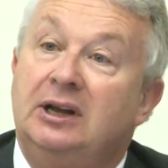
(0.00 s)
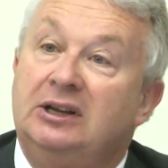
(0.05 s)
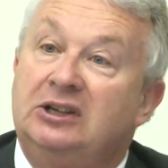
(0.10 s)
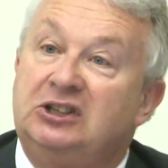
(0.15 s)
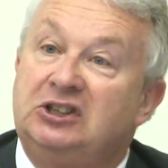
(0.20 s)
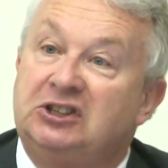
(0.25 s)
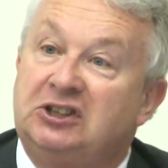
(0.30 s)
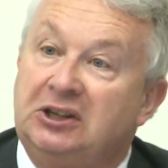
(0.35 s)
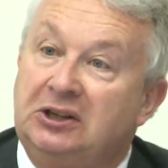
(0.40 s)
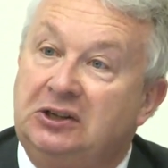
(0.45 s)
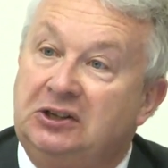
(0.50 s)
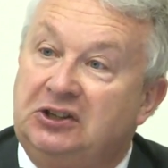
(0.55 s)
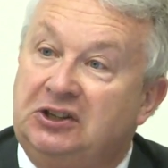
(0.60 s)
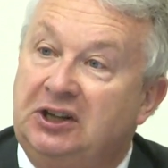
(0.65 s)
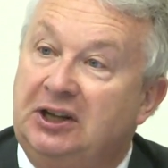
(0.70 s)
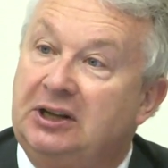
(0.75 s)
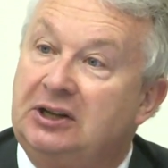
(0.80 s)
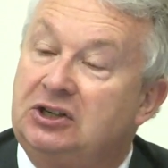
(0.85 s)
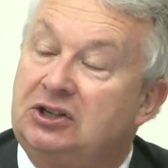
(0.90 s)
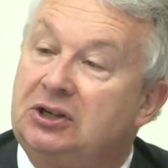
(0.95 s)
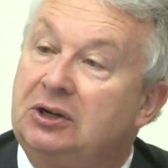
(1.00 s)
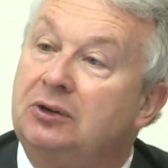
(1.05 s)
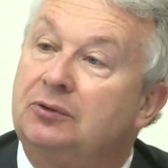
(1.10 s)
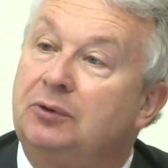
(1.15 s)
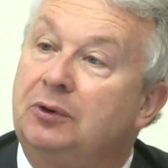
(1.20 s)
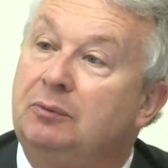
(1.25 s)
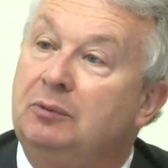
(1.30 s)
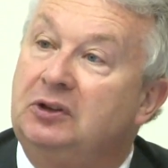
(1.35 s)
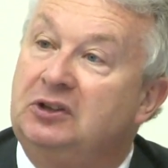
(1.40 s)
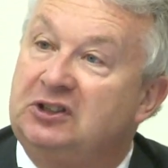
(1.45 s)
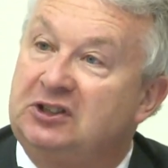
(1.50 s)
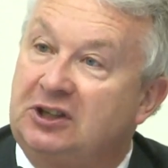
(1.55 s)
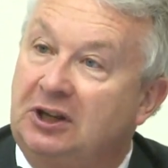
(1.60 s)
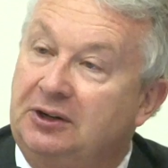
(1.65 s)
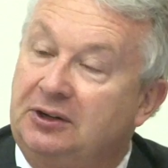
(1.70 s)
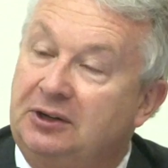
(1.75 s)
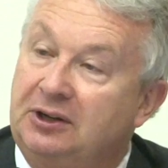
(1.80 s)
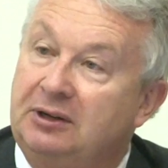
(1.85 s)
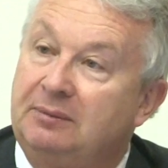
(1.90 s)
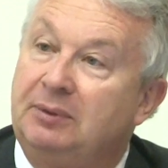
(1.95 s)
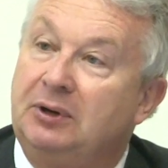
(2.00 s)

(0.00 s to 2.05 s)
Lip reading: still seeing children with stunting,